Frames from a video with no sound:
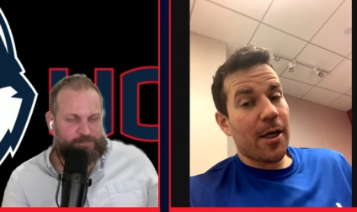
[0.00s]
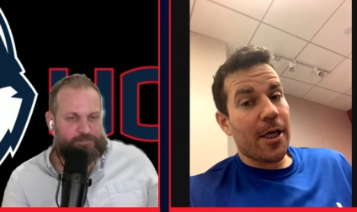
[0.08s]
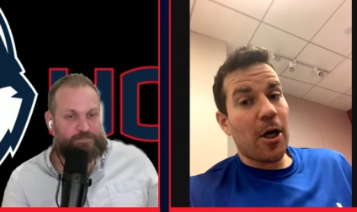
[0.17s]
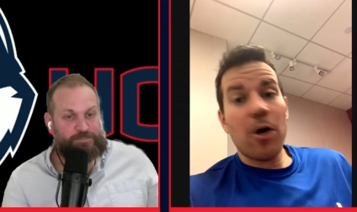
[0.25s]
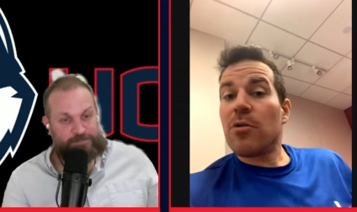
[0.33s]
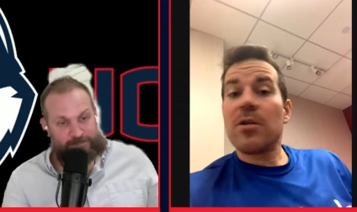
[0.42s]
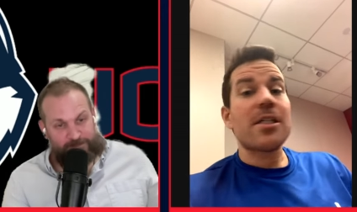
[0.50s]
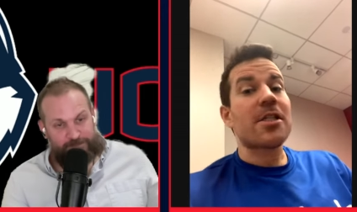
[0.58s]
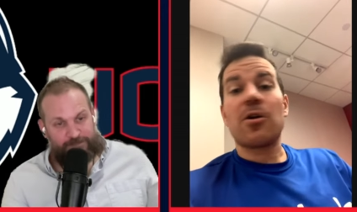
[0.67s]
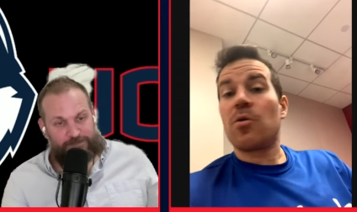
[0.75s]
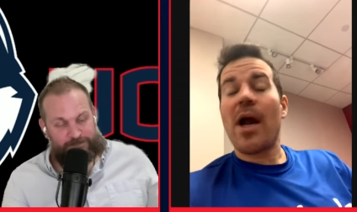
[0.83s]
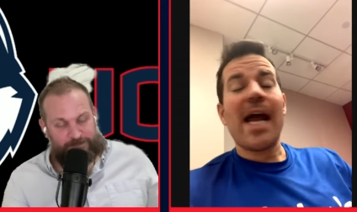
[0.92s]
Speaker 1: You know,
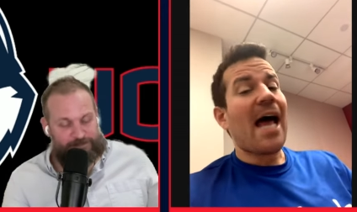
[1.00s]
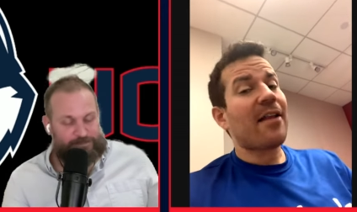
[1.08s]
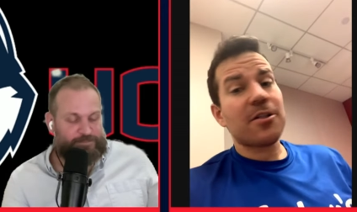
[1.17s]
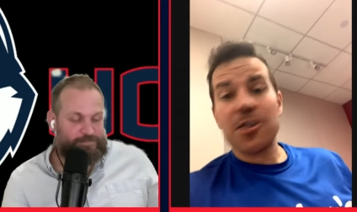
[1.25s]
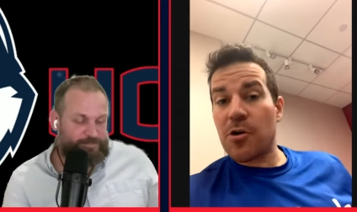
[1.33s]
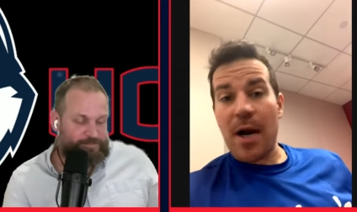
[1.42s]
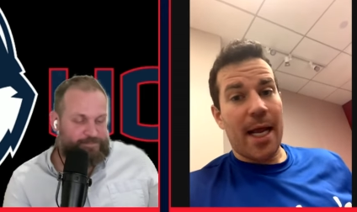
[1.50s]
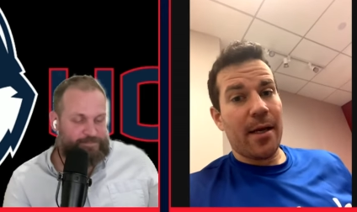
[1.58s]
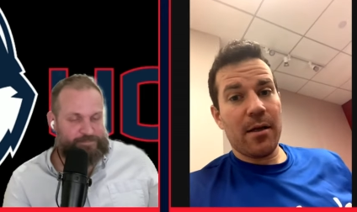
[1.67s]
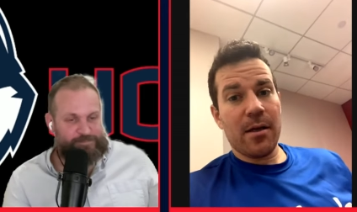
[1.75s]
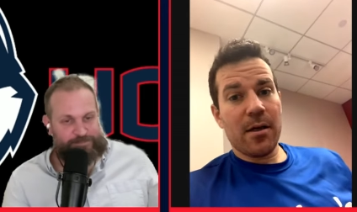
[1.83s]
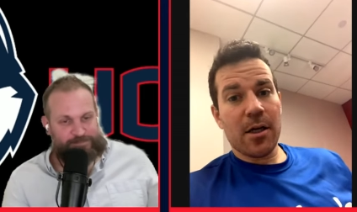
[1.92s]
listen, Ray Allen's great,
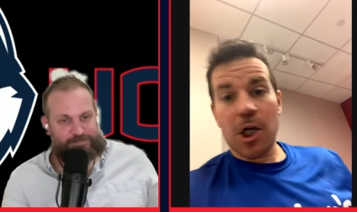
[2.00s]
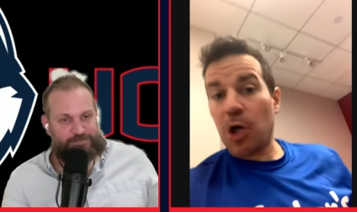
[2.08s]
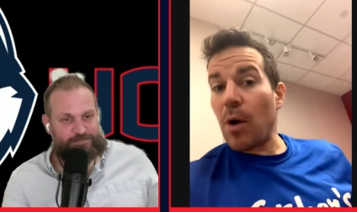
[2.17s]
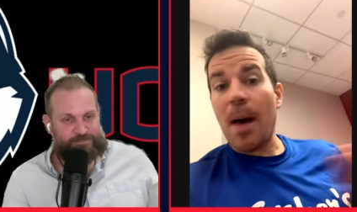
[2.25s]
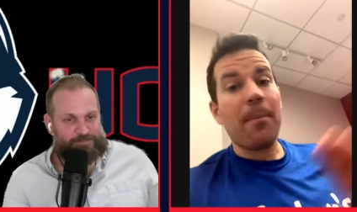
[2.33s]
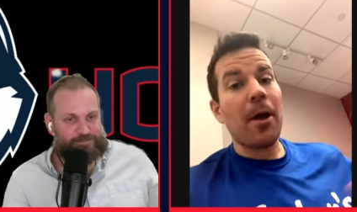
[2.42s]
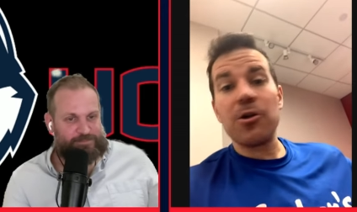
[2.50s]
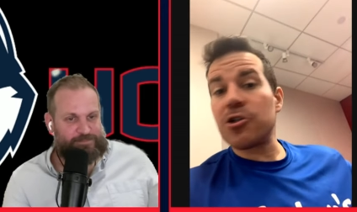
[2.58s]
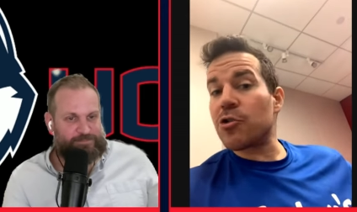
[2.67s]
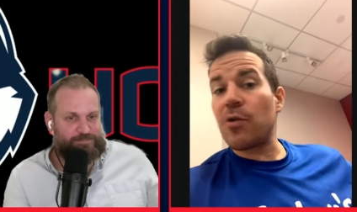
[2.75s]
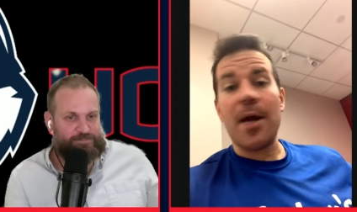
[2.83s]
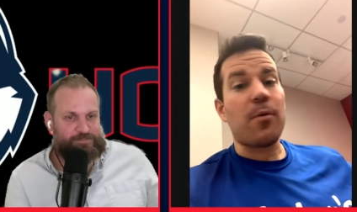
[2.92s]
Caron Butler's
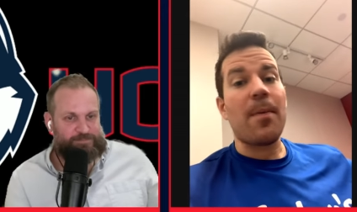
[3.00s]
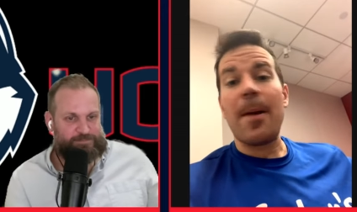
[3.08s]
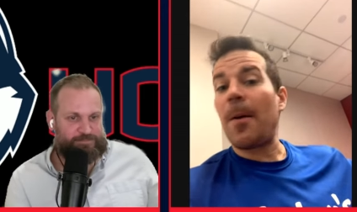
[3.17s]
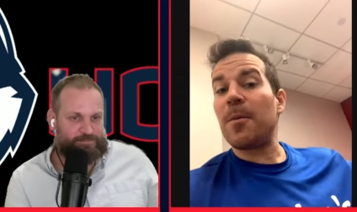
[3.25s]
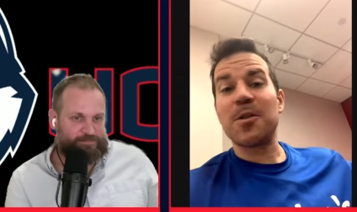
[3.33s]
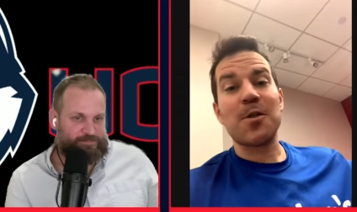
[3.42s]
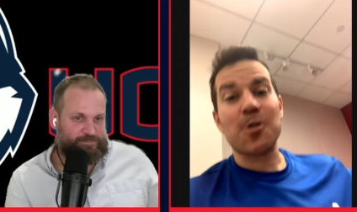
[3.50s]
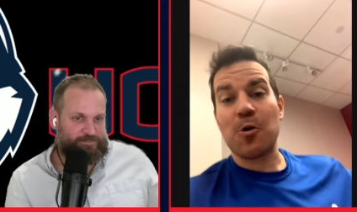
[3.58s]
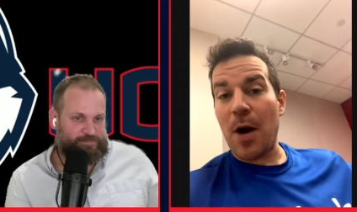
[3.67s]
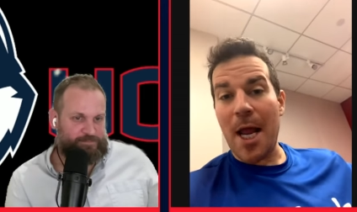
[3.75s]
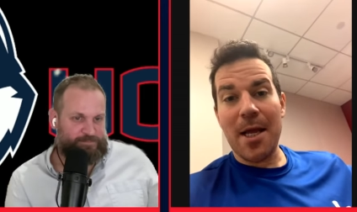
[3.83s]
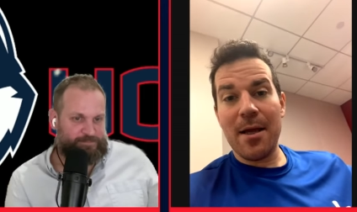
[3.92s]
great, Rip Hamilton's
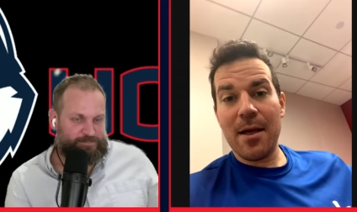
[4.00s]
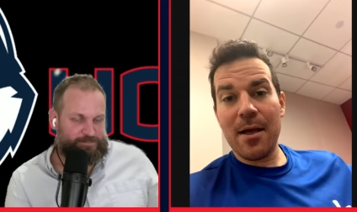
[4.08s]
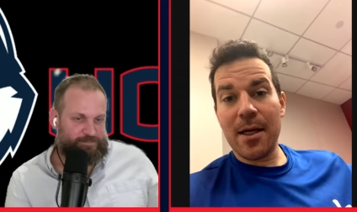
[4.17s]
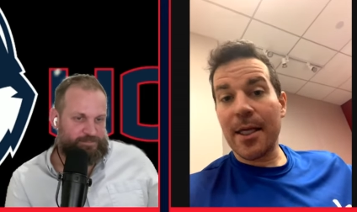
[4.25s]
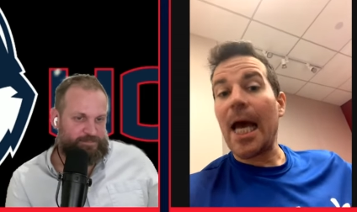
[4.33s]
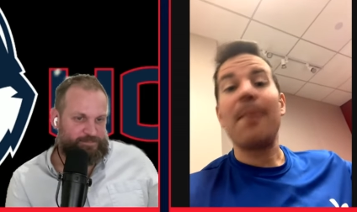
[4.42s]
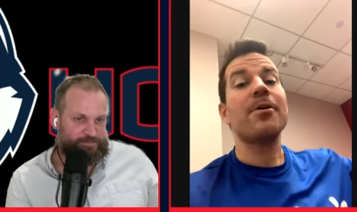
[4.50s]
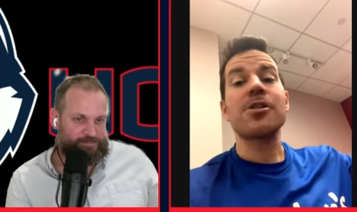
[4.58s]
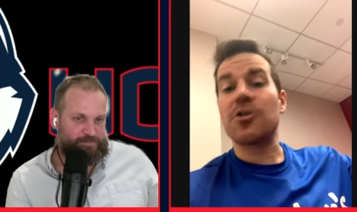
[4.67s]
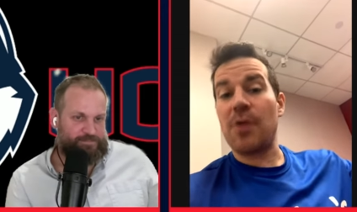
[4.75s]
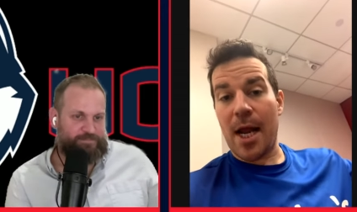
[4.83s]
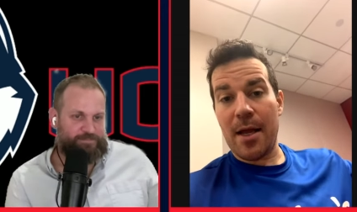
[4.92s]
great, Kemba's
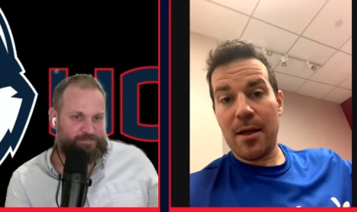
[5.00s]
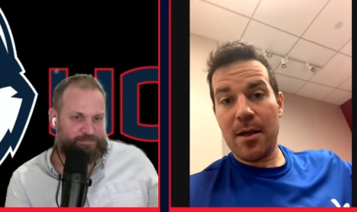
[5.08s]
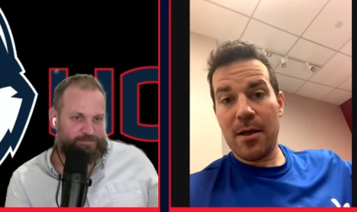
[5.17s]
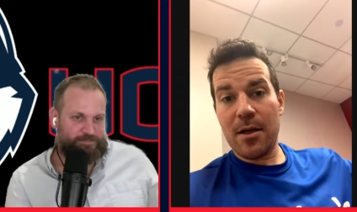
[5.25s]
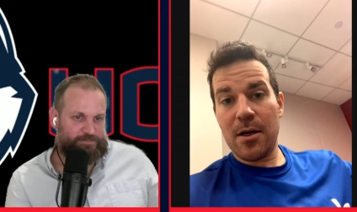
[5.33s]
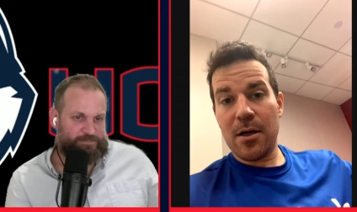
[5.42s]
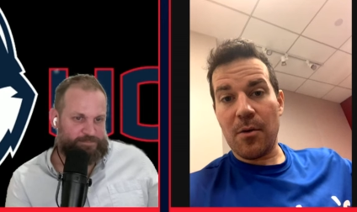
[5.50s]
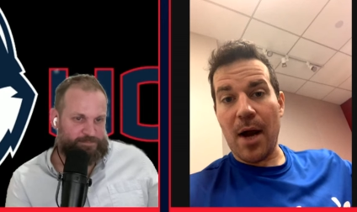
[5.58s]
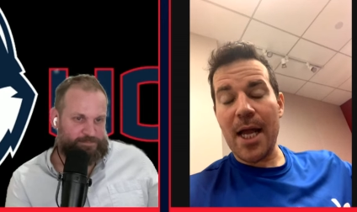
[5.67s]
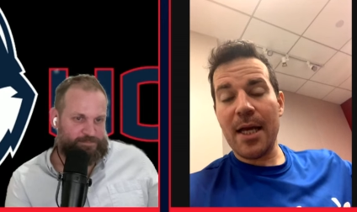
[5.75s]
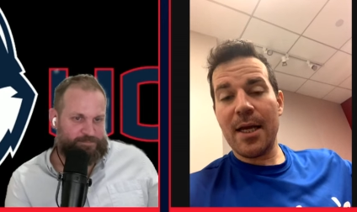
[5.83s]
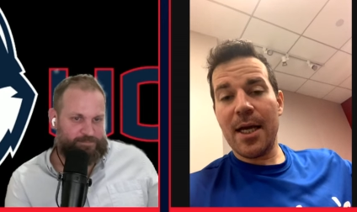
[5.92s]
great,
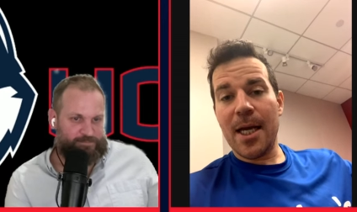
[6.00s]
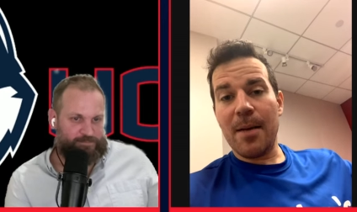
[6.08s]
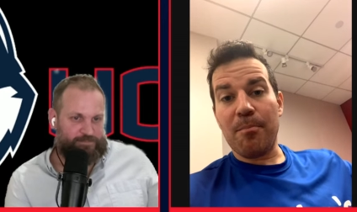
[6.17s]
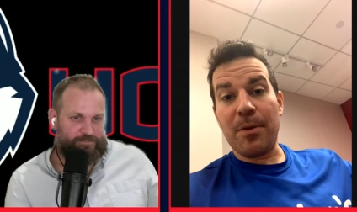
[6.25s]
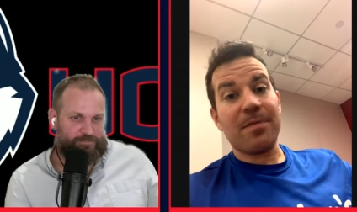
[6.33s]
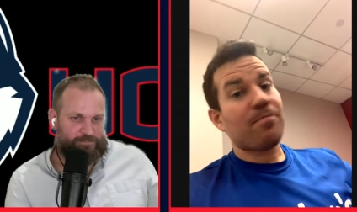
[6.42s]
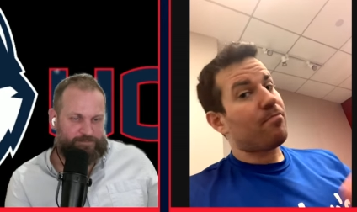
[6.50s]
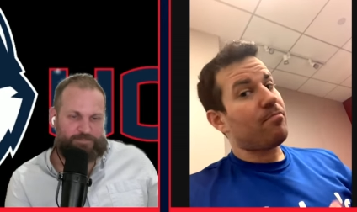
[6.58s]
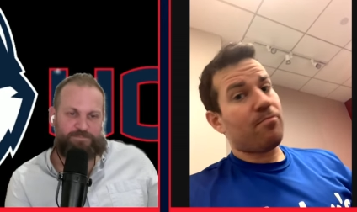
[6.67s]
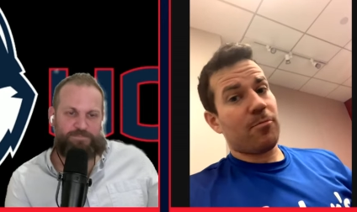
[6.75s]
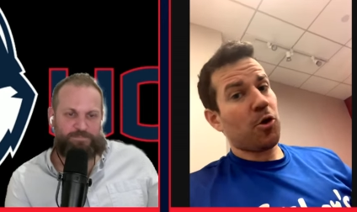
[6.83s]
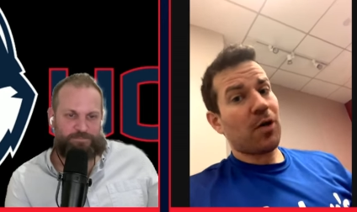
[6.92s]
right? But
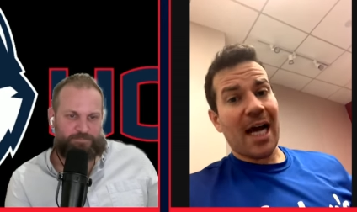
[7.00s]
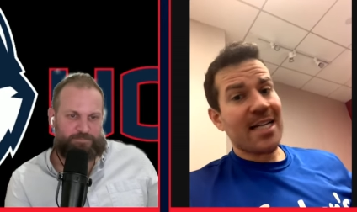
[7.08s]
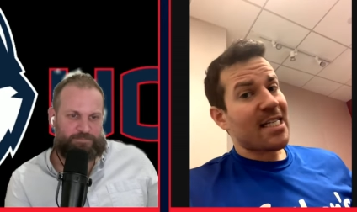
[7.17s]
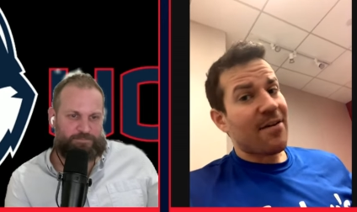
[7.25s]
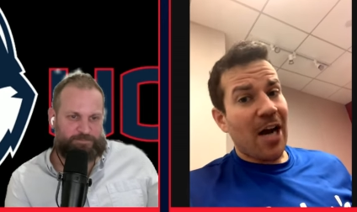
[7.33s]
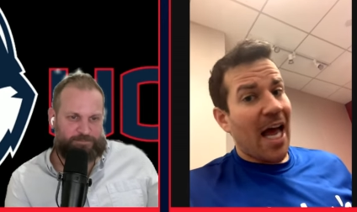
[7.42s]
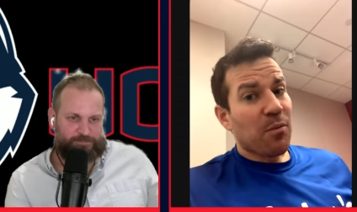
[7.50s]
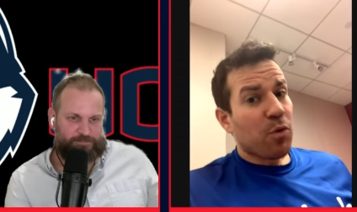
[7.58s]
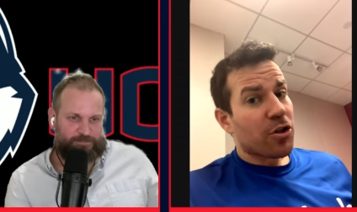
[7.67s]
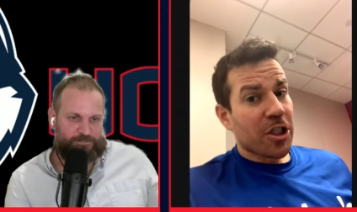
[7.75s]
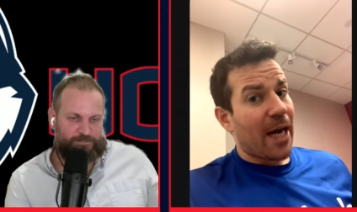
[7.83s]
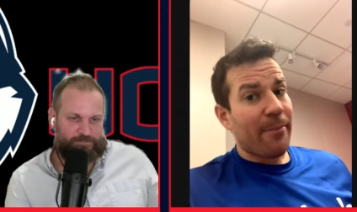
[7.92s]
UConn's never had
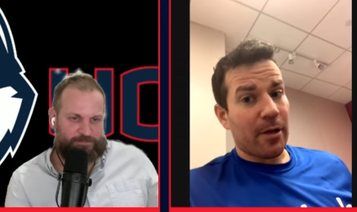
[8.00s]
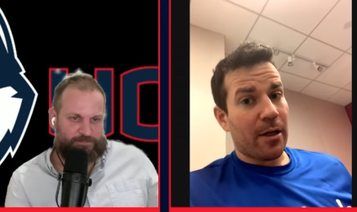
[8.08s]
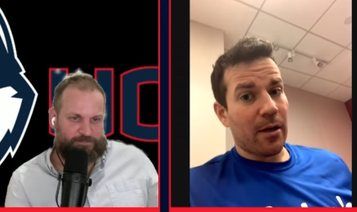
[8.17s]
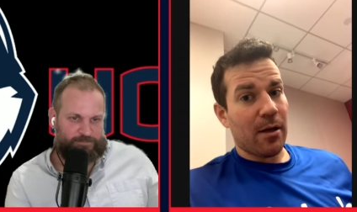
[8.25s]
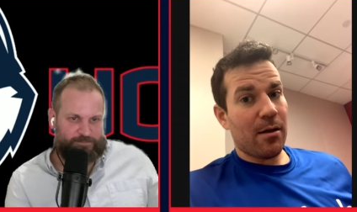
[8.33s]
Will Chamberlain.